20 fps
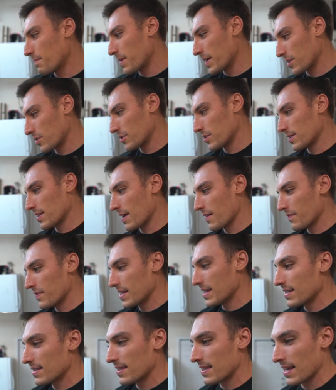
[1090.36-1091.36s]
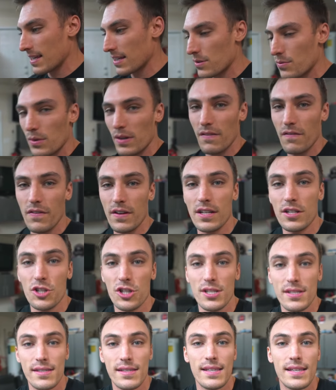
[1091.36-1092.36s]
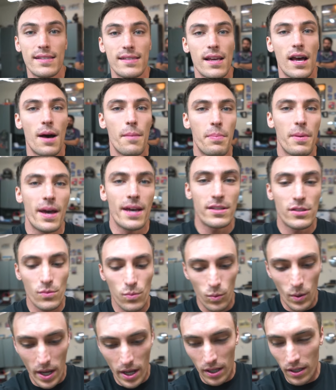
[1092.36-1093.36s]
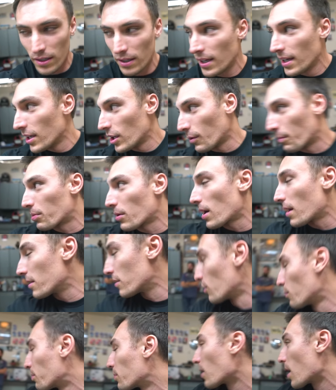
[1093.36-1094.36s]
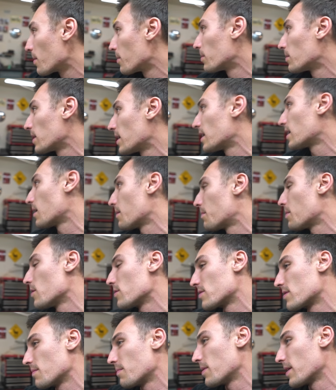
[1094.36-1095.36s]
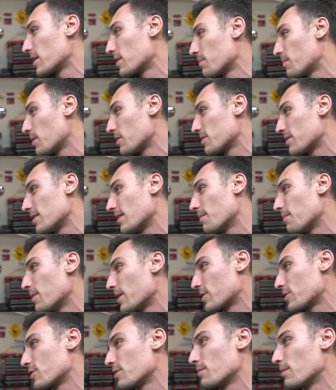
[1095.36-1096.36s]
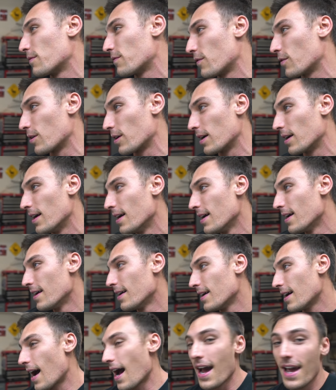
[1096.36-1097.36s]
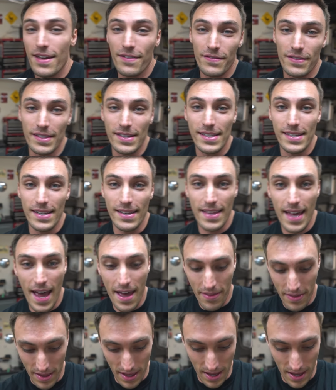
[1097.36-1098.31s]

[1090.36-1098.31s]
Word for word: pictures of these things when he finishes these up as well. You'll probably end up posting a picture before I even see that